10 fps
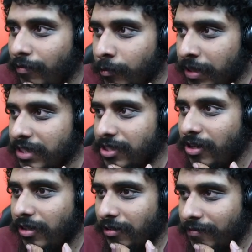We'll beat
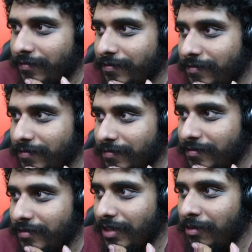Geelong.
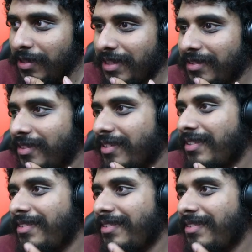I mean,